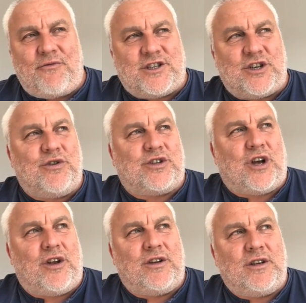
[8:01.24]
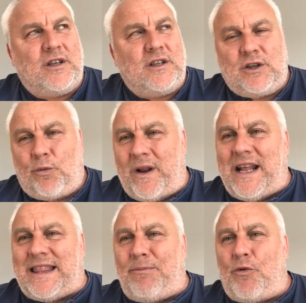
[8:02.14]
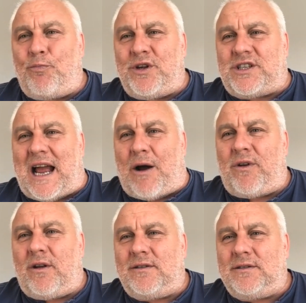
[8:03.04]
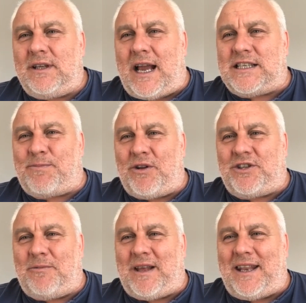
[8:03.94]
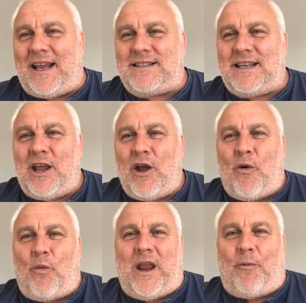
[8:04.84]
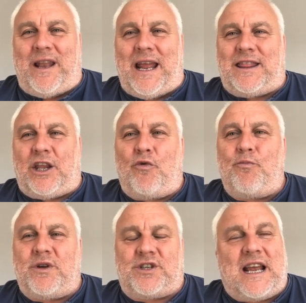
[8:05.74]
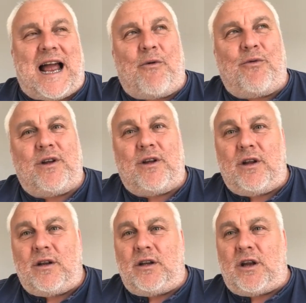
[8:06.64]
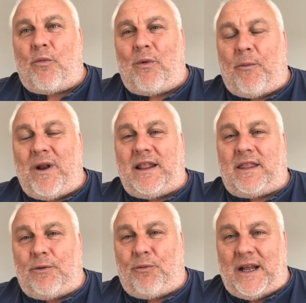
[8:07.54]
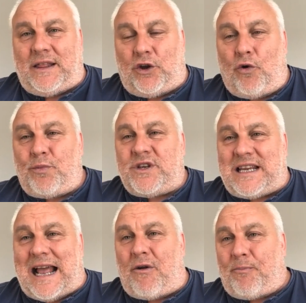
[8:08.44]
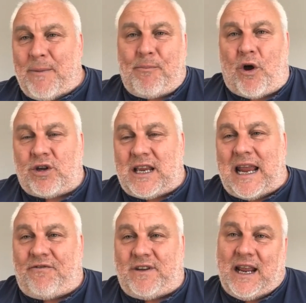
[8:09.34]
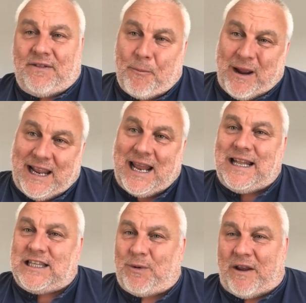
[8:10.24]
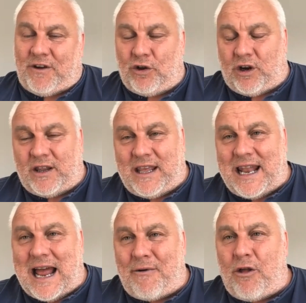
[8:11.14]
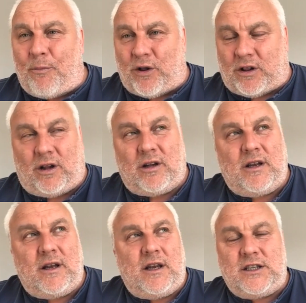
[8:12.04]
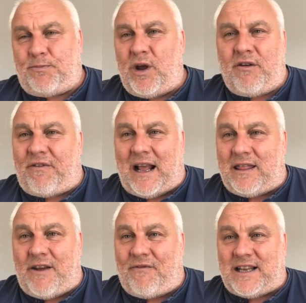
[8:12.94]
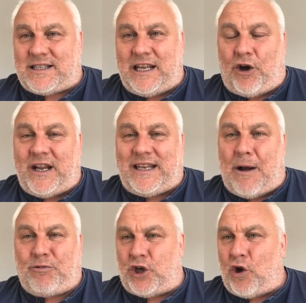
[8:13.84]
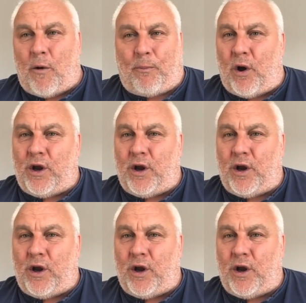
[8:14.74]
the results on, we need the numbers down. Nice sponsorship that day. We need the numbers down, don't we? We need the numbers down, a bit more safety, and then we can get into it. If you look at the NRL model, perfect. They've actually got it down to 0.00